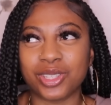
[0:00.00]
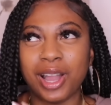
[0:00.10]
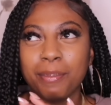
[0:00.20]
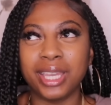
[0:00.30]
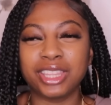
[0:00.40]
So
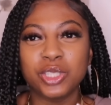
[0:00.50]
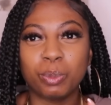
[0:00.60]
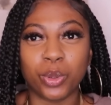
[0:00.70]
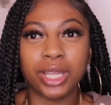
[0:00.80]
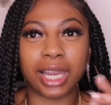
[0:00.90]
I met this
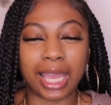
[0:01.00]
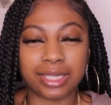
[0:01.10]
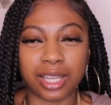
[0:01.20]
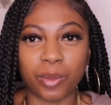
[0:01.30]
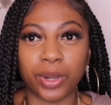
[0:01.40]
boy
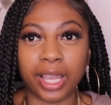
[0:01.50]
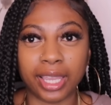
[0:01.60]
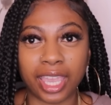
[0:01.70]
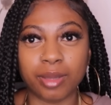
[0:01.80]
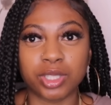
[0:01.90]
last time when I
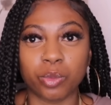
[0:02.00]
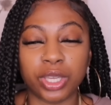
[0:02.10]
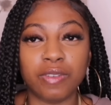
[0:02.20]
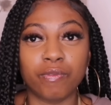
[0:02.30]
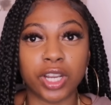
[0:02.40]
had came to, when
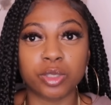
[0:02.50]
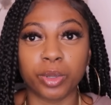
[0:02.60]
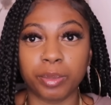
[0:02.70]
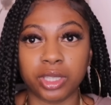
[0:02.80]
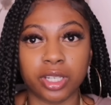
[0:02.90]
he first
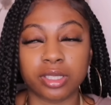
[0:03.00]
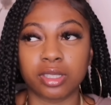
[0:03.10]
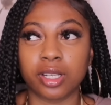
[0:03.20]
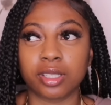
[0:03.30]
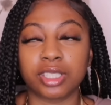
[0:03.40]
brought me to
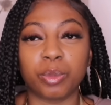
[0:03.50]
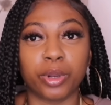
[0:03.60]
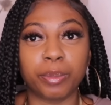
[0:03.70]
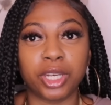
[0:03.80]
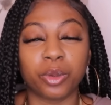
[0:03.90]
Thursdays, he
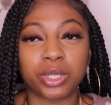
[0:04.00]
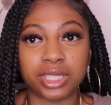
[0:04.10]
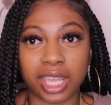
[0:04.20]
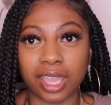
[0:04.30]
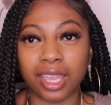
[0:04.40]
brought me there with
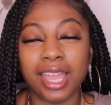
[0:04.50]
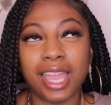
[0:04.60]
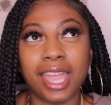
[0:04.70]
Stank.